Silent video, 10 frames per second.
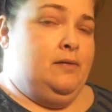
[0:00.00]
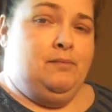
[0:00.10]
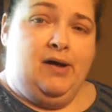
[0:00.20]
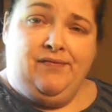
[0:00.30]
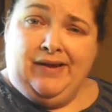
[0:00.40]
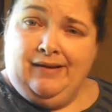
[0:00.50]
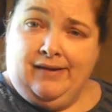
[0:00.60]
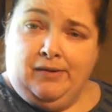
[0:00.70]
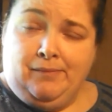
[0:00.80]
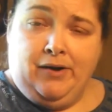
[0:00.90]

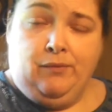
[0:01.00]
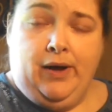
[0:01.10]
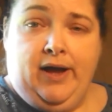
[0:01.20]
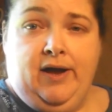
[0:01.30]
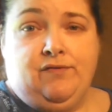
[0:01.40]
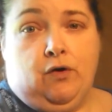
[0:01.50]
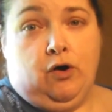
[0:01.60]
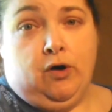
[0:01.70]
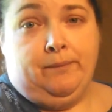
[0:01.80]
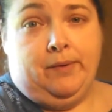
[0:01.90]
muffins in the microwave,
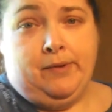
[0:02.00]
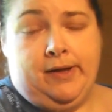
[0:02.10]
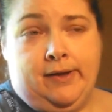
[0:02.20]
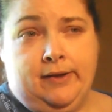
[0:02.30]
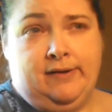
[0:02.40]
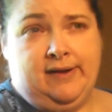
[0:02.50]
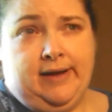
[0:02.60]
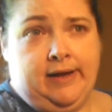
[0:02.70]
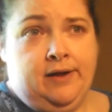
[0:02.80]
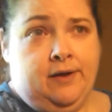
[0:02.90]
or let's
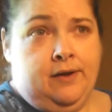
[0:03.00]
see,